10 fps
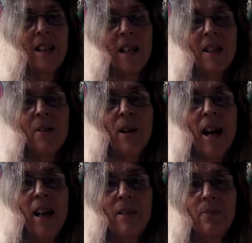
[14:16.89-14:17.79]
Tessa
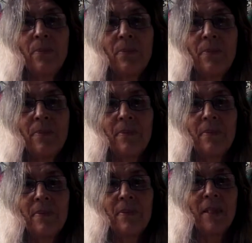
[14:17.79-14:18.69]
out.
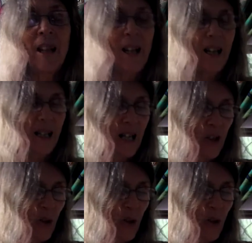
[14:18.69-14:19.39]
And as